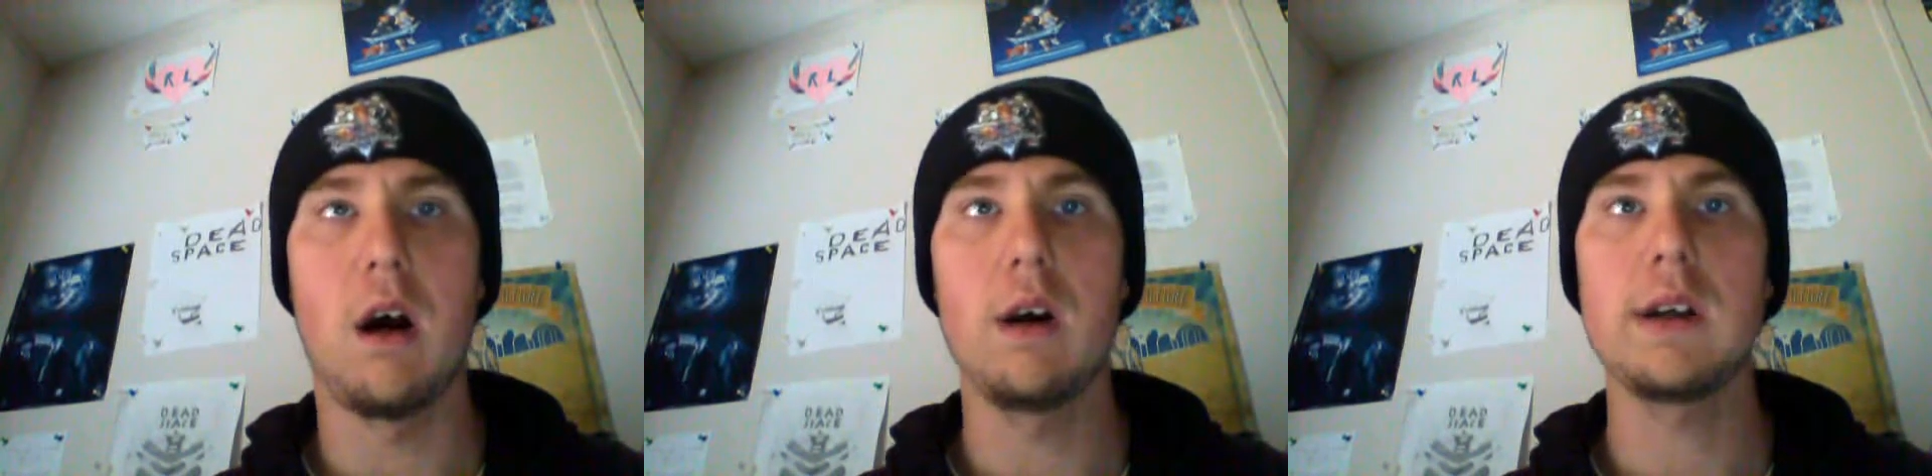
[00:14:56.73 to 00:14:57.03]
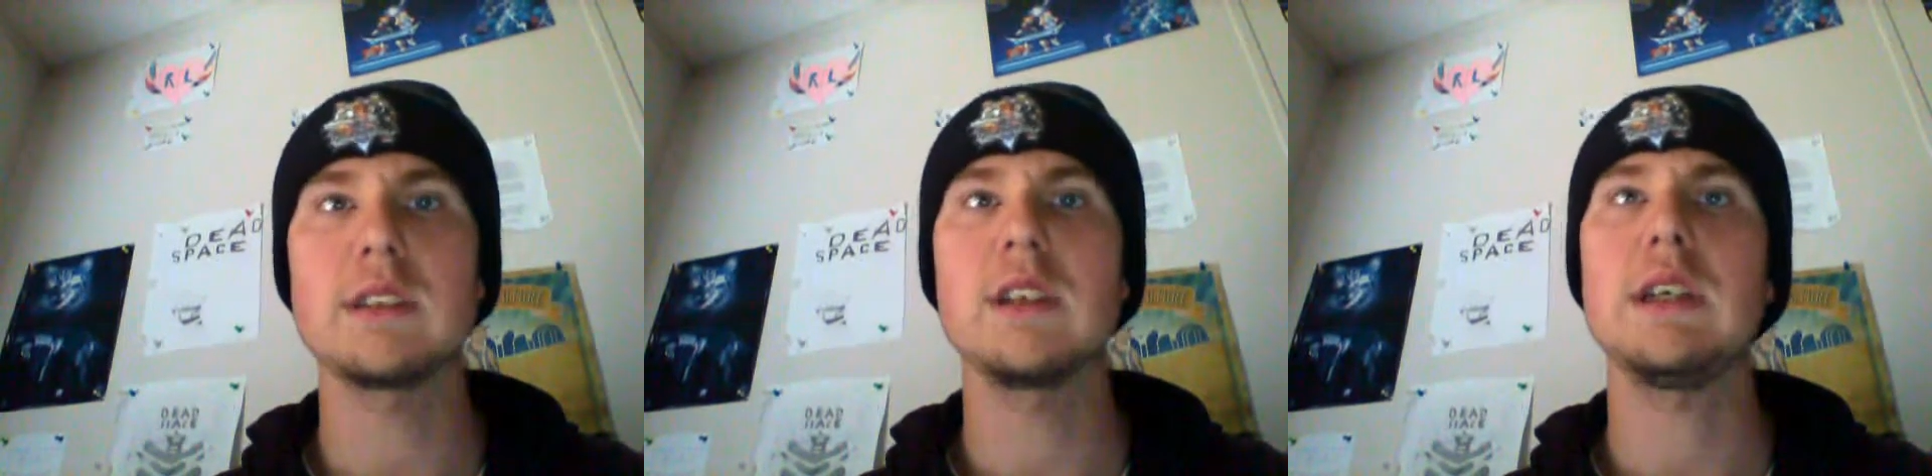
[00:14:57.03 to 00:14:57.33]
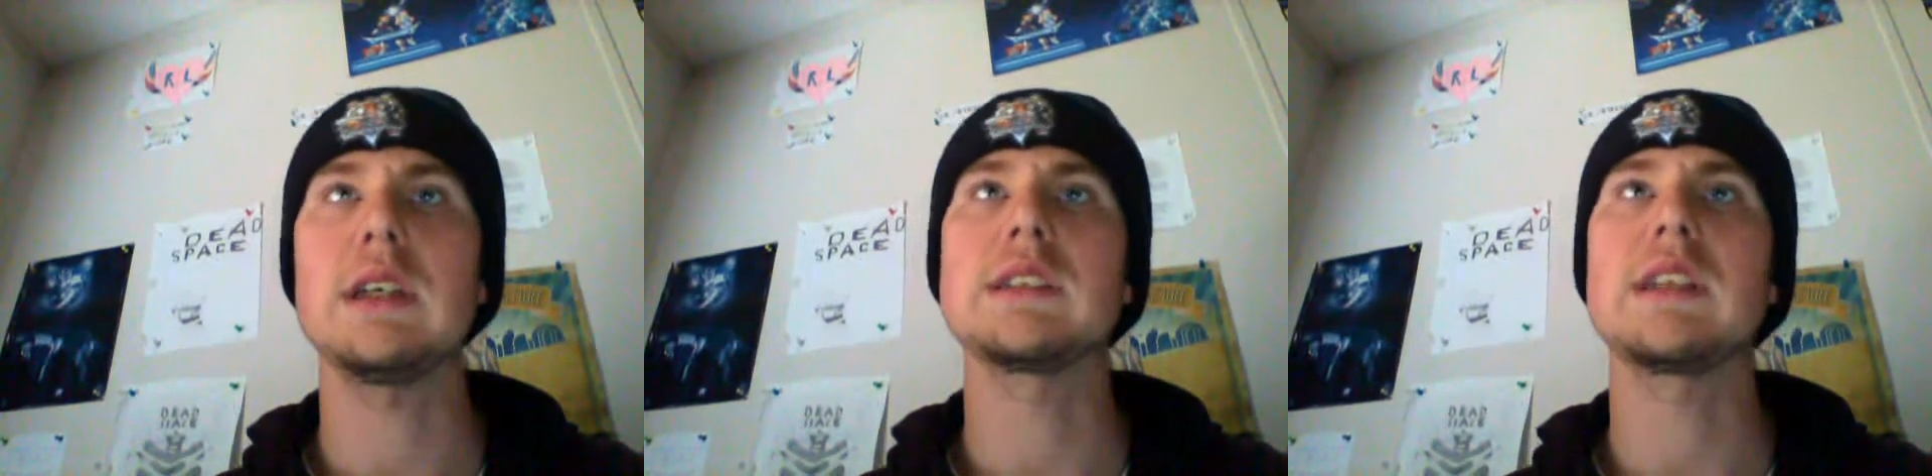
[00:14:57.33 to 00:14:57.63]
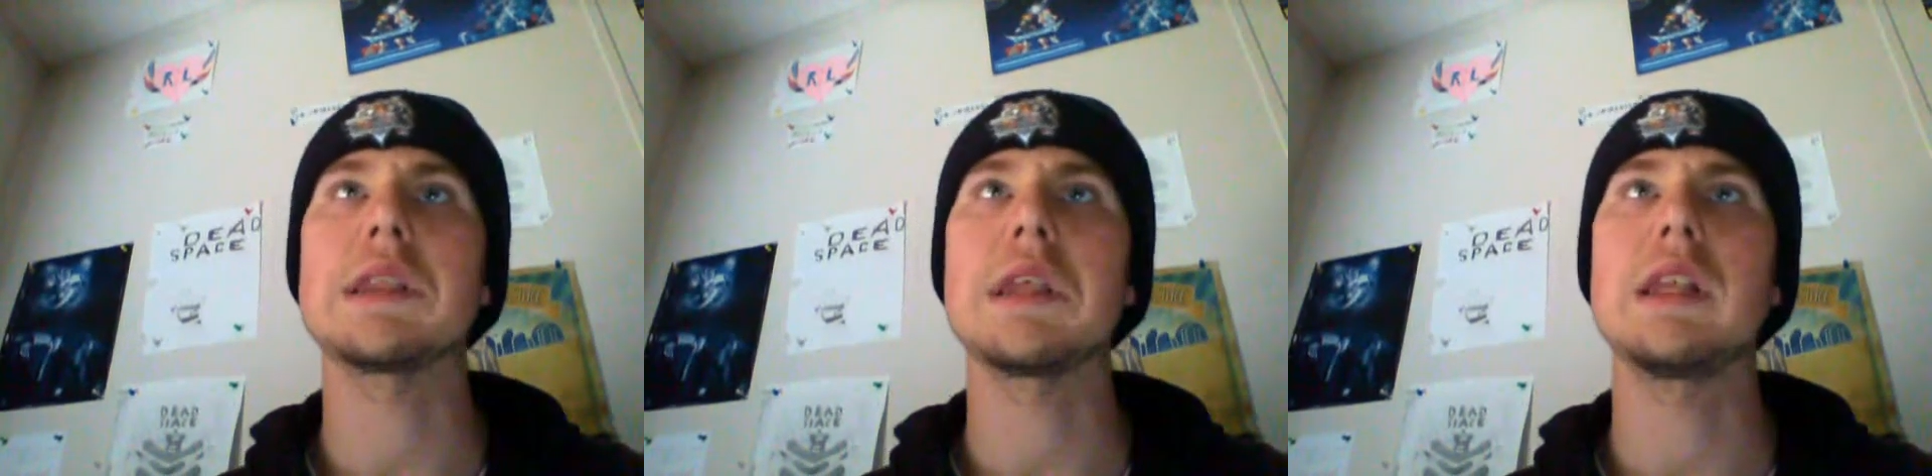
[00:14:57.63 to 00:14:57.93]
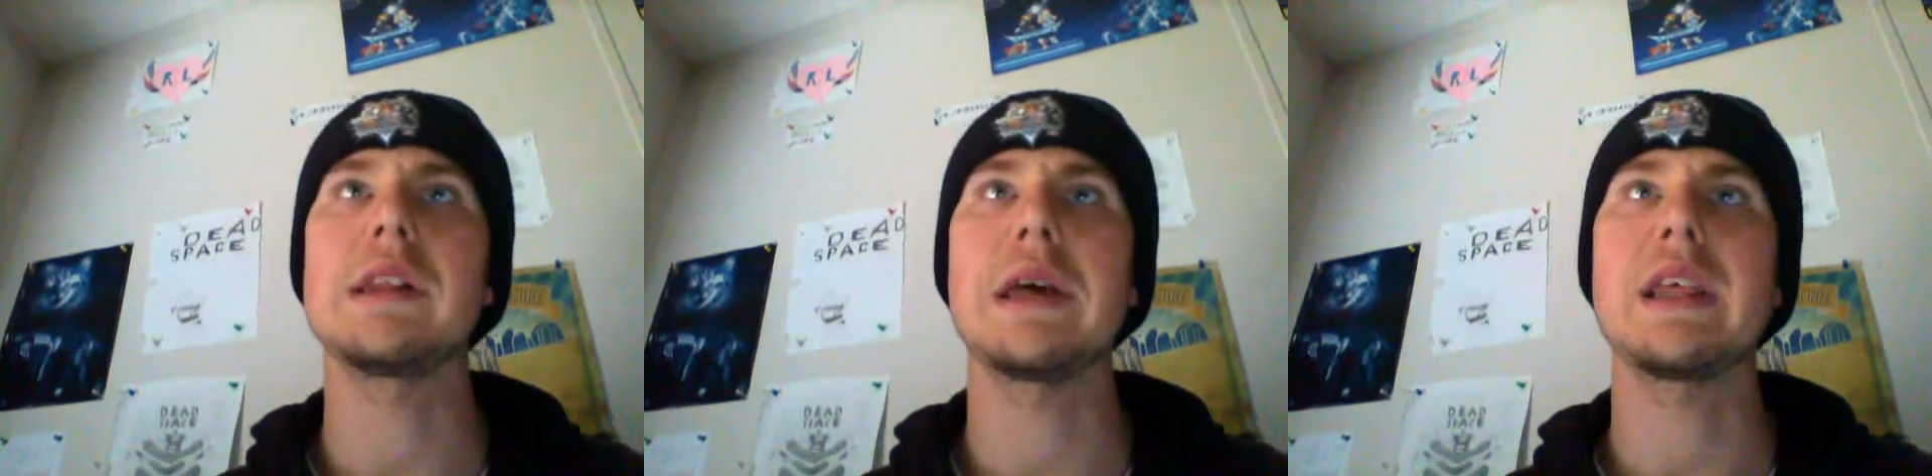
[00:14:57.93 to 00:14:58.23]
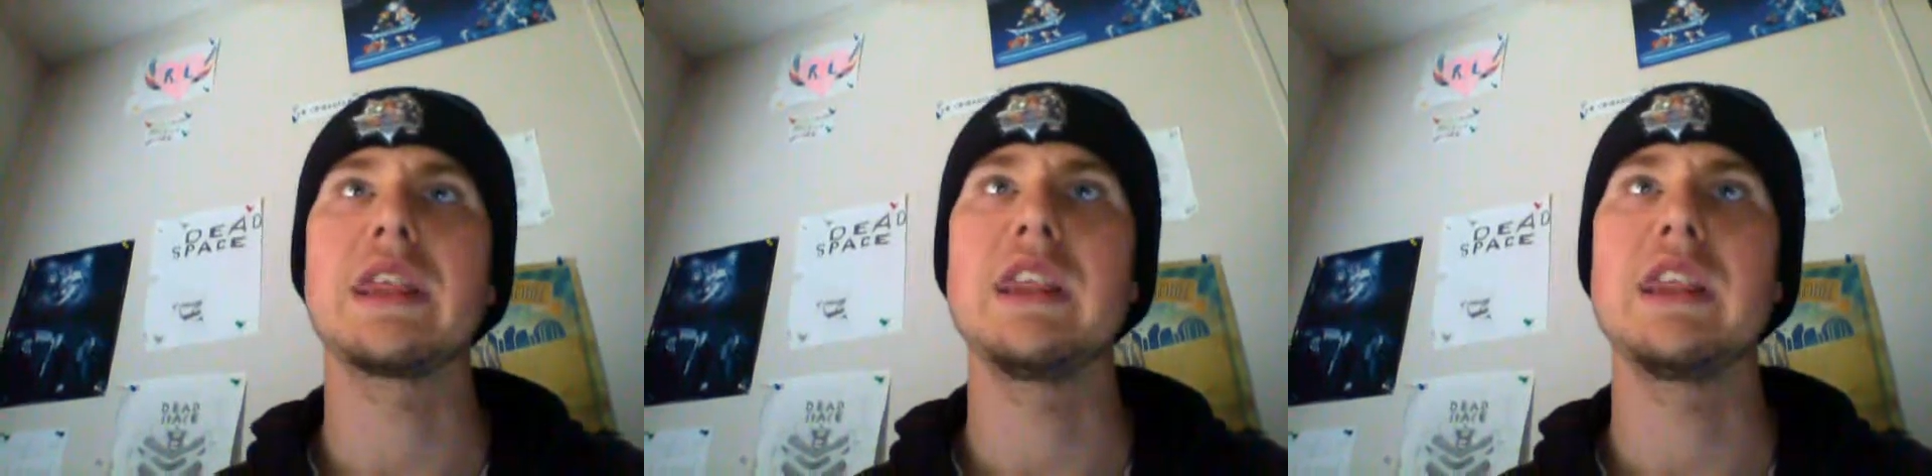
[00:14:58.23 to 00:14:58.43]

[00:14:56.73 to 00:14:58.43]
honestly, something like